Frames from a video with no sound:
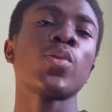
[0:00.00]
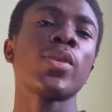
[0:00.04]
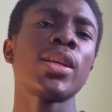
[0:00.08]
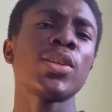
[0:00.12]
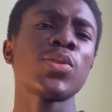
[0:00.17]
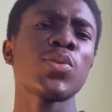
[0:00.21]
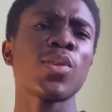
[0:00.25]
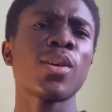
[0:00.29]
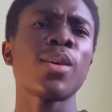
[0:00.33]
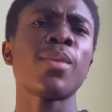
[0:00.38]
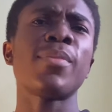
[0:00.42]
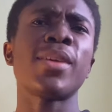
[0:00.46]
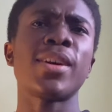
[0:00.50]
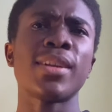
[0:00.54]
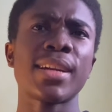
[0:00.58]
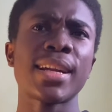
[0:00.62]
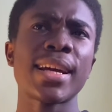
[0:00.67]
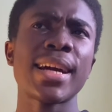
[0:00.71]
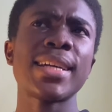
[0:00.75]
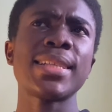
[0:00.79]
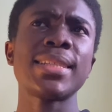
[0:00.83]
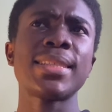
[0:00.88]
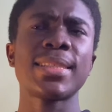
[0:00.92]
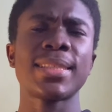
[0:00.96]
let's talk about
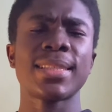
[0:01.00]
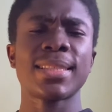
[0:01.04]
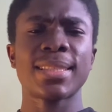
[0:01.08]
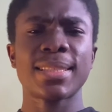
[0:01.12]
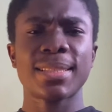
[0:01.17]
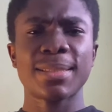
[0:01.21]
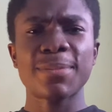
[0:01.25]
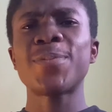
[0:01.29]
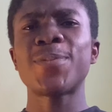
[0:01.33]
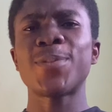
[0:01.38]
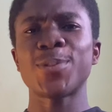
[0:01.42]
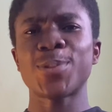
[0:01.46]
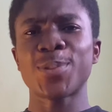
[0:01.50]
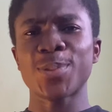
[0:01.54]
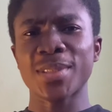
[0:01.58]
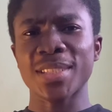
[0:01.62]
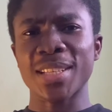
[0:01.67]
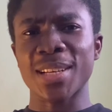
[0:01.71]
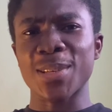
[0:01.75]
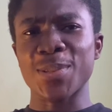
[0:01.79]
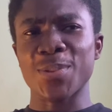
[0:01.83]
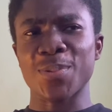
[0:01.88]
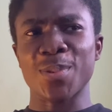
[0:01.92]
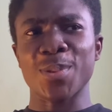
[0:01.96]
night photos
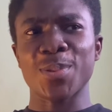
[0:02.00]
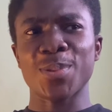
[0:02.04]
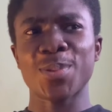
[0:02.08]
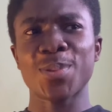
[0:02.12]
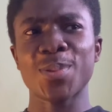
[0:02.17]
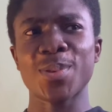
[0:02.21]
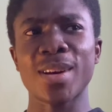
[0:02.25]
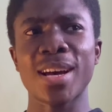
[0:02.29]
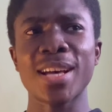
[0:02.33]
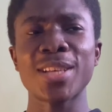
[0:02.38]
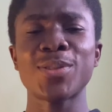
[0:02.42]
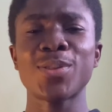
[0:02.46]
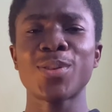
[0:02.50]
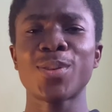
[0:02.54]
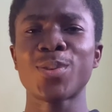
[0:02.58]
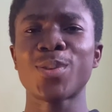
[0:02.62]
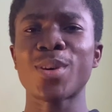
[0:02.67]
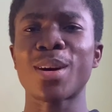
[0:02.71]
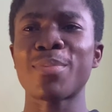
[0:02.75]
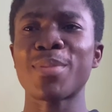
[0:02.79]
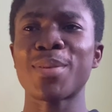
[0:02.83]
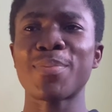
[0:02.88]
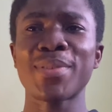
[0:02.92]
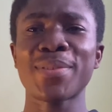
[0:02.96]
as well. So as you all know,
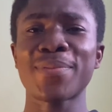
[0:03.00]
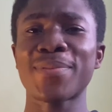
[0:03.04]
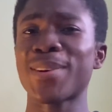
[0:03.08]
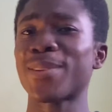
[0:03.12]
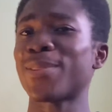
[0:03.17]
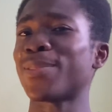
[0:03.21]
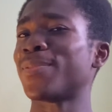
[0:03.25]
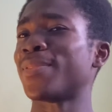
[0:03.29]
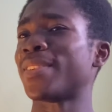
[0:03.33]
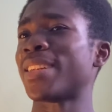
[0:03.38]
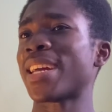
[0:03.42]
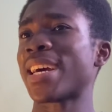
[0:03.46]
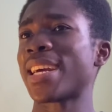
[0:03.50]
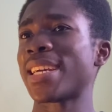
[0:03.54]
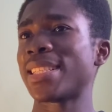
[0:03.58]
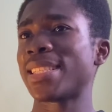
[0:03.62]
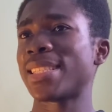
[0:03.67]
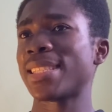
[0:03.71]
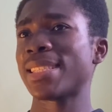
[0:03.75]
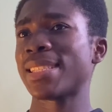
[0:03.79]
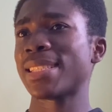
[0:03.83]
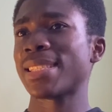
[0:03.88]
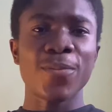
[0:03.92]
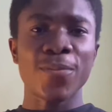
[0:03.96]
I'm a big fan of night
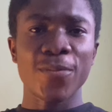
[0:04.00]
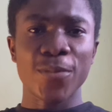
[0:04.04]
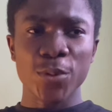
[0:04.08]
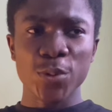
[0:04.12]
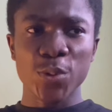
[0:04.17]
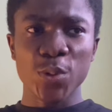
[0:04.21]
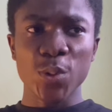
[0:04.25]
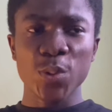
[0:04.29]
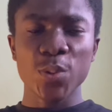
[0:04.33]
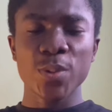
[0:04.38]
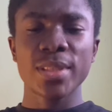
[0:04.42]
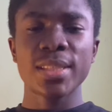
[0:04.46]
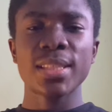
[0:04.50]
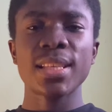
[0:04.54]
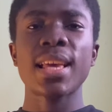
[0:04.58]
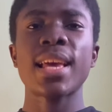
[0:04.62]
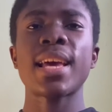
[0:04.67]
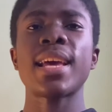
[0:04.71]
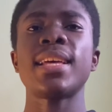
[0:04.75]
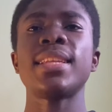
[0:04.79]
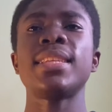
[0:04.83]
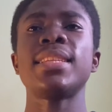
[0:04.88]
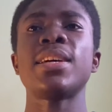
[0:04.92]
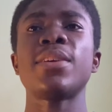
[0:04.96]
photos, and the